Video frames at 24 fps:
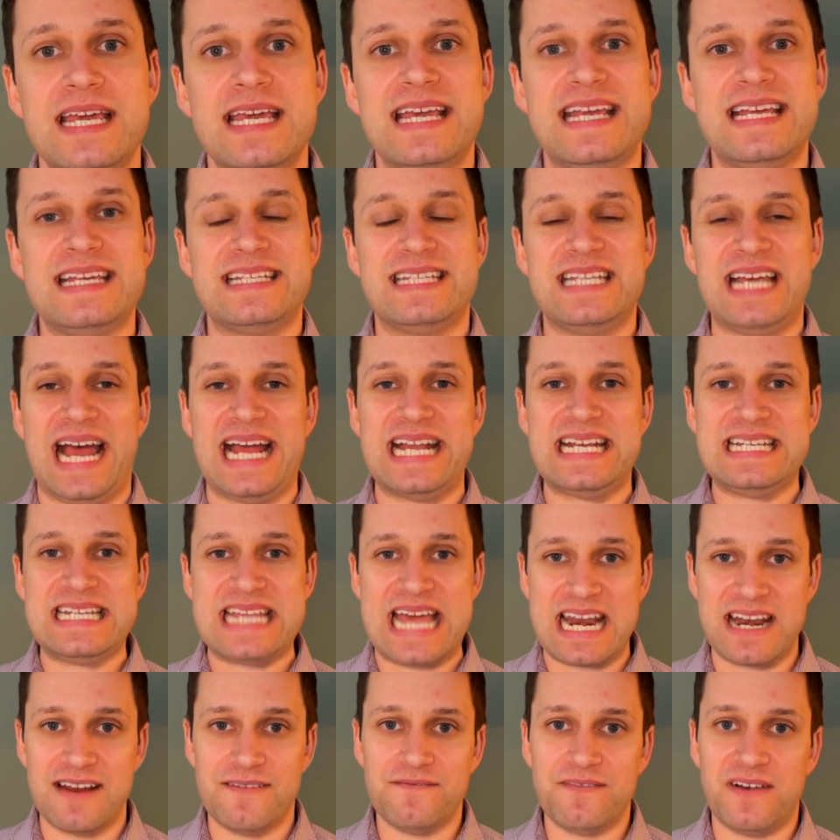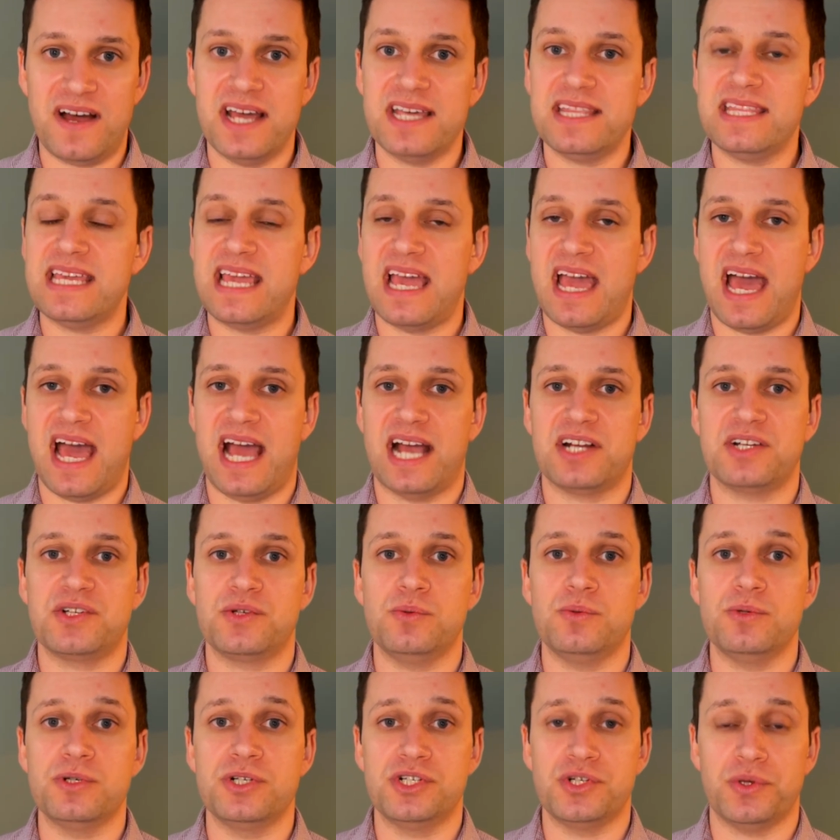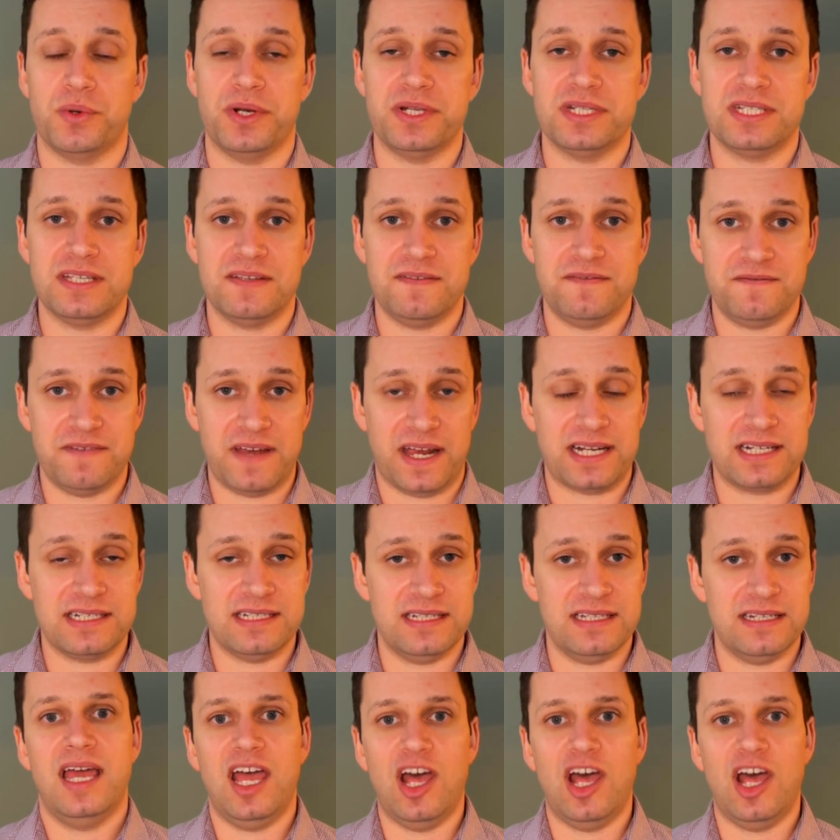is to identify the actual joints affected.